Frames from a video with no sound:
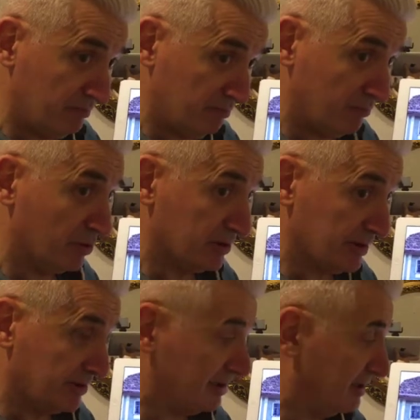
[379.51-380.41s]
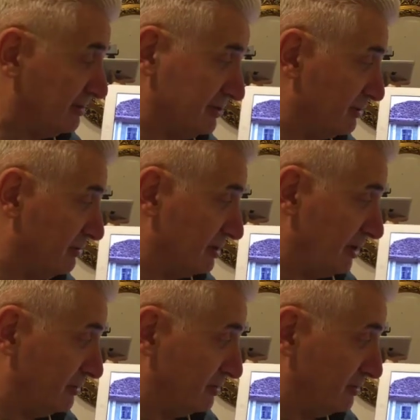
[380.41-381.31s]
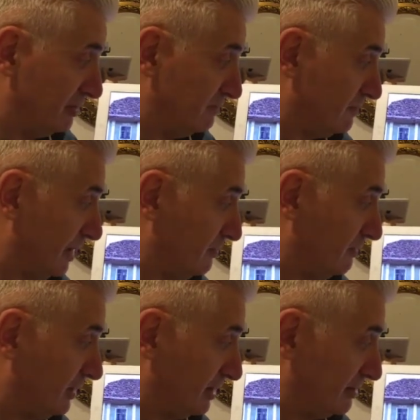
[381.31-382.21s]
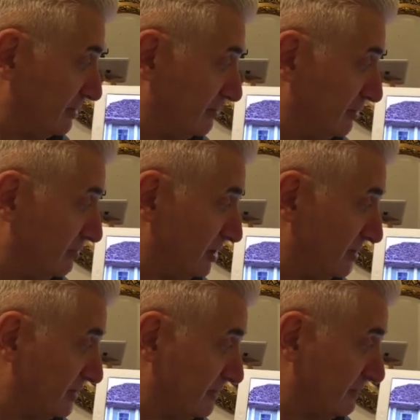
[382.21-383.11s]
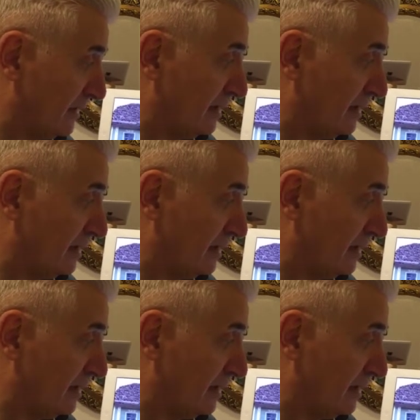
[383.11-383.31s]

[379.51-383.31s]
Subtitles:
More than that is not unusual, up to 500 square meters.